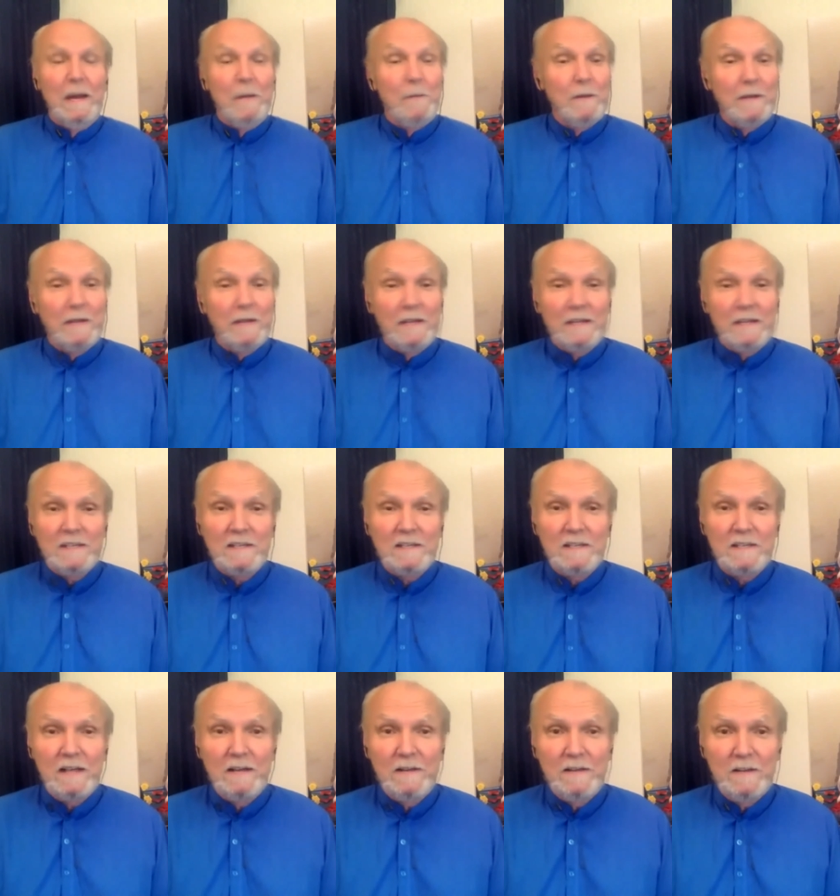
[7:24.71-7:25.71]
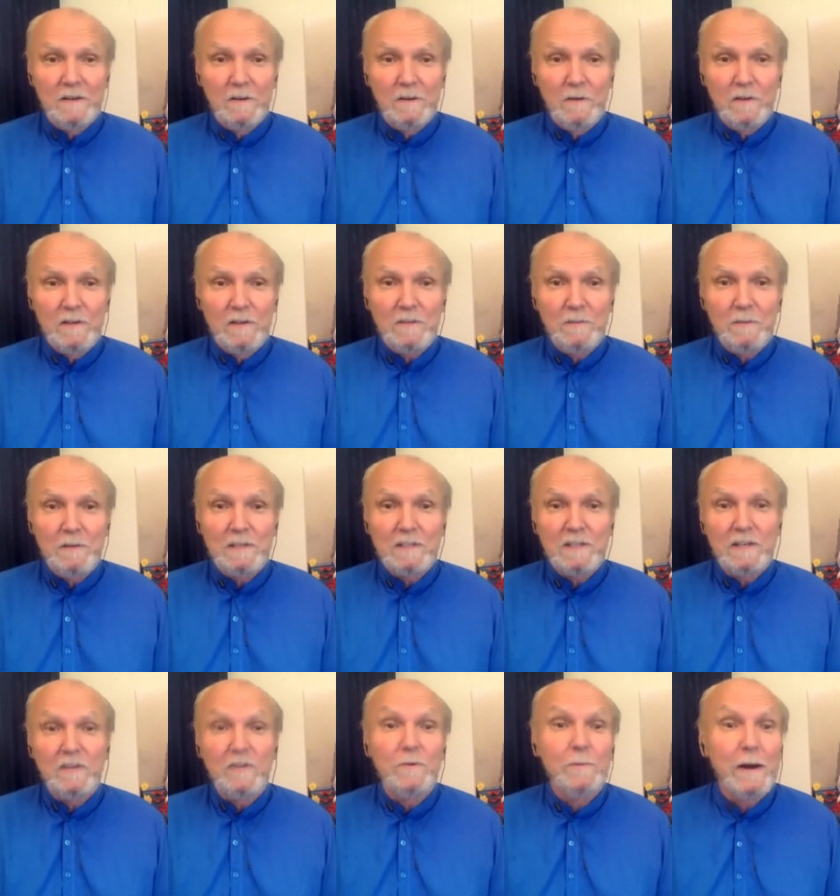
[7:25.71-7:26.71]
But this is the best
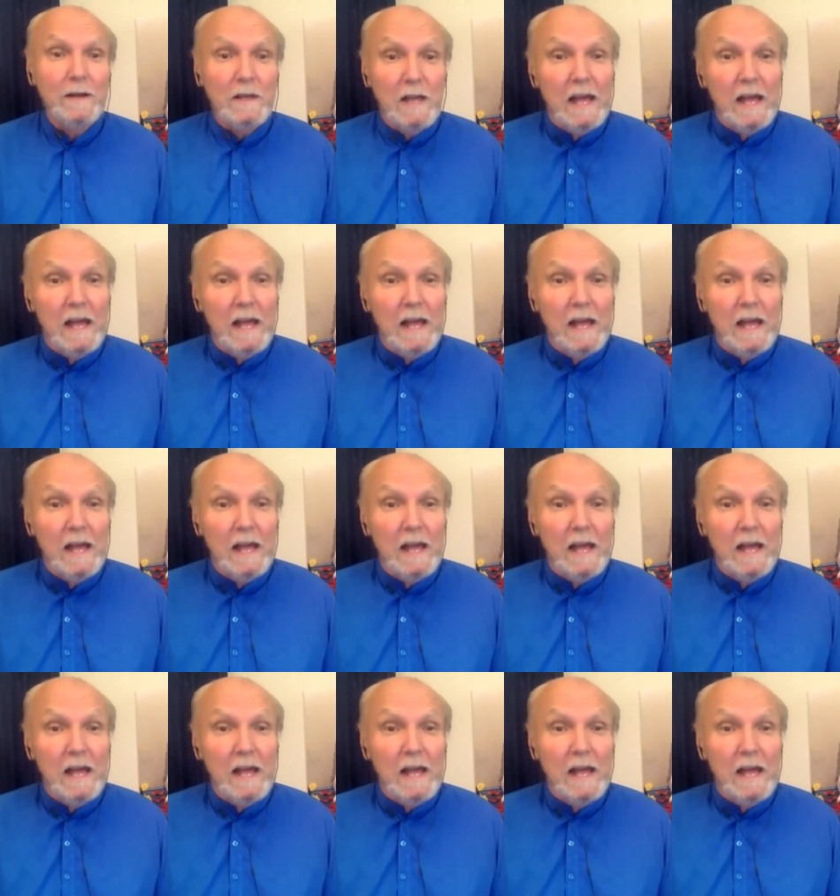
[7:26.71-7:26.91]
I do.